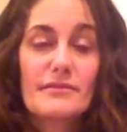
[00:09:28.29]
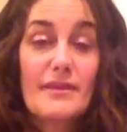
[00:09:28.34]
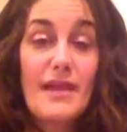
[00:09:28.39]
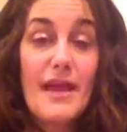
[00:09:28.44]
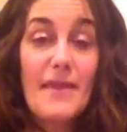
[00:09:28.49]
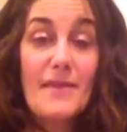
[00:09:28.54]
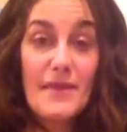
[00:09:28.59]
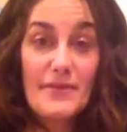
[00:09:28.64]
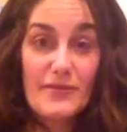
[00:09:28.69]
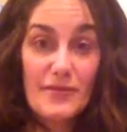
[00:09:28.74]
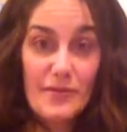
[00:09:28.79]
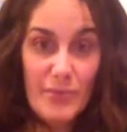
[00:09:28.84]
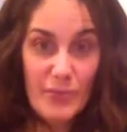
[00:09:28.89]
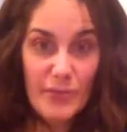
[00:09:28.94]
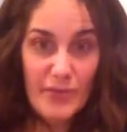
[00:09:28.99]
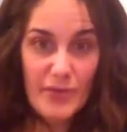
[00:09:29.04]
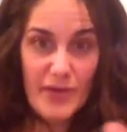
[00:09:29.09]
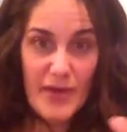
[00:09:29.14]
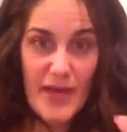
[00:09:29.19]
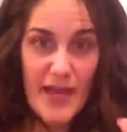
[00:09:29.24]
And then
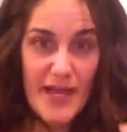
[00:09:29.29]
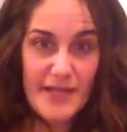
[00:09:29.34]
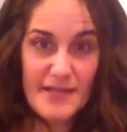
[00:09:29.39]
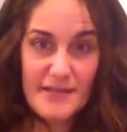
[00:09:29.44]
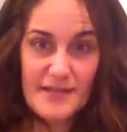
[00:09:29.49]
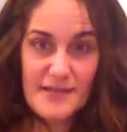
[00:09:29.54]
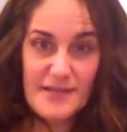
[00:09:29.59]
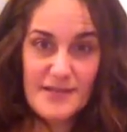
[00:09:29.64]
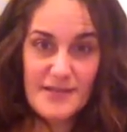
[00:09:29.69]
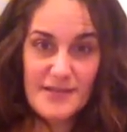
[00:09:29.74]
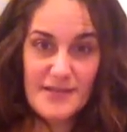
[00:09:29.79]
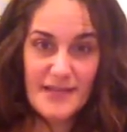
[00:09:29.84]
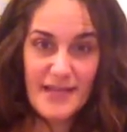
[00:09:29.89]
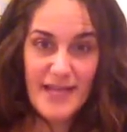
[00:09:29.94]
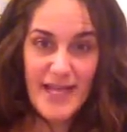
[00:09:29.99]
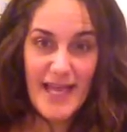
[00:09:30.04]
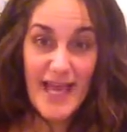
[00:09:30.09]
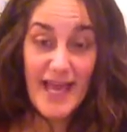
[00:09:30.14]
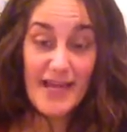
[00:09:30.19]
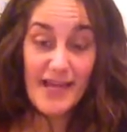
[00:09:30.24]
remove your hands.
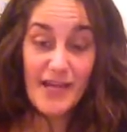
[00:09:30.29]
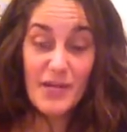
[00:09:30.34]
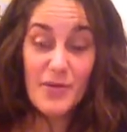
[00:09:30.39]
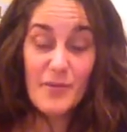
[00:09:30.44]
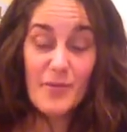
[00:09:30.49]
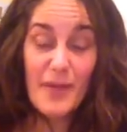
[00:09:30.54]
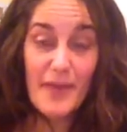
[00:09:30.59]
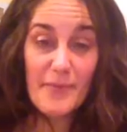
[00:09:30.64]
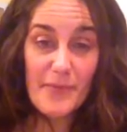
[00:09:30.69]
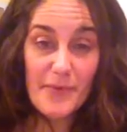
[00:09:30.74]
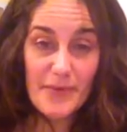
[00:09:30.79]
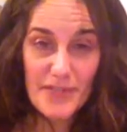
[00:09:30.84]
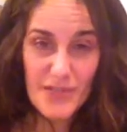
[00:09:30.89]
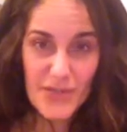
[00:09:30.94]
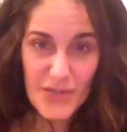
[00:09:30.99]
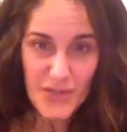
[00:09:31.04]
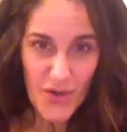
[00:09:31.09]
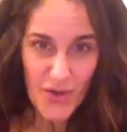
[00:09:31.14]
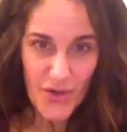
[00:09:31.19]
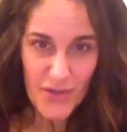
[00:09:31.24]
And then your paper is
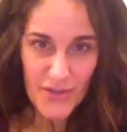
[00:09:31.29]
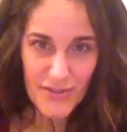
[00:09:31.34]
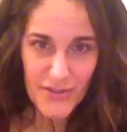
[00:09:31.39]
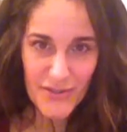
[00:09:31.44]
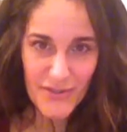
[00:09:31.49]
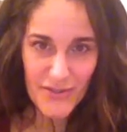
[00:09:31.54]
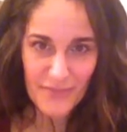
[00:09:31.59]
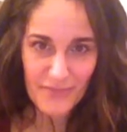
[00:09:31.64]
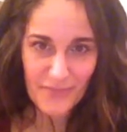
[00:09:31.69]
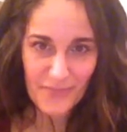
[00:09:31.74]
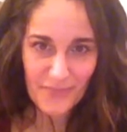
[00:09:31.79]
charged.